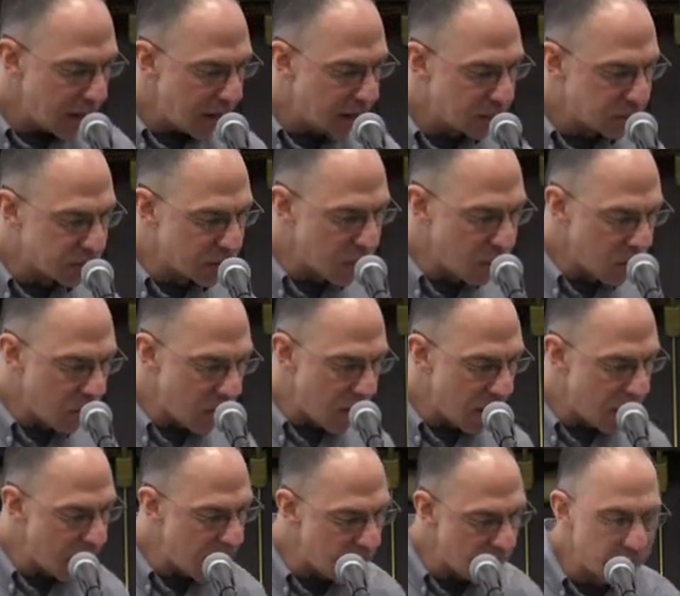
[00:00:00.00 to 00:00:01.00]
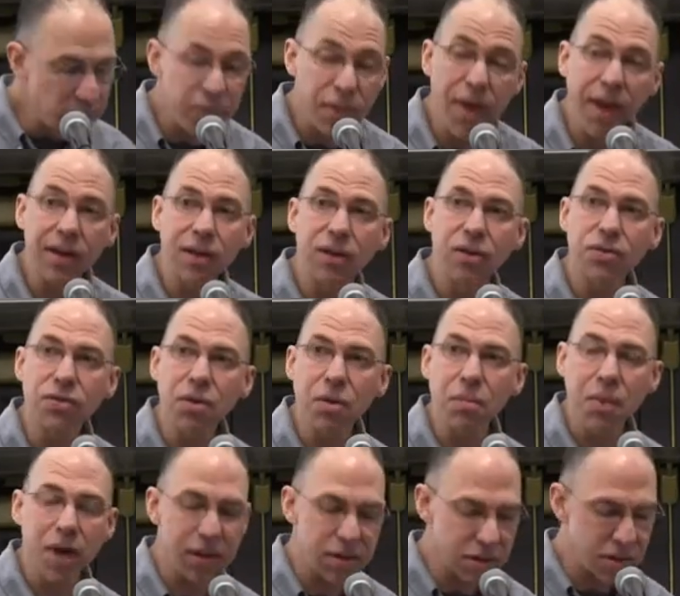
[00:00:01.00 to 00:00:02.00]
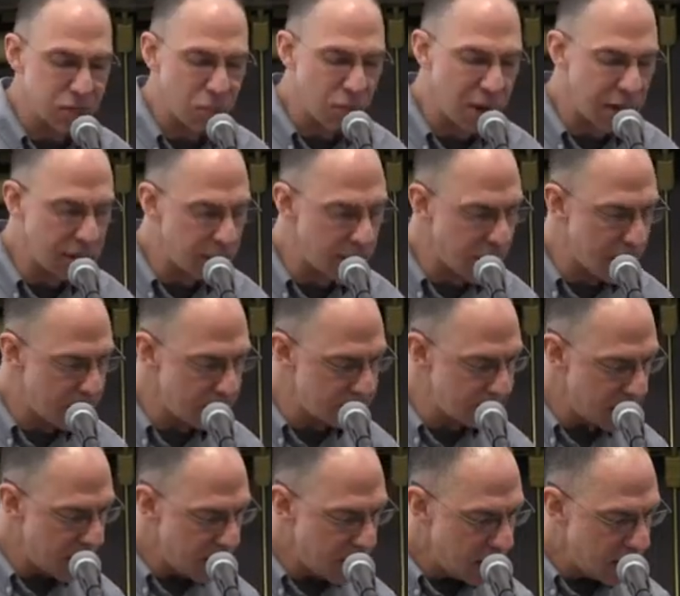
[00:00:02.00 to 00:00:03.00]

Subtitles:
And so thank you so much. Well done.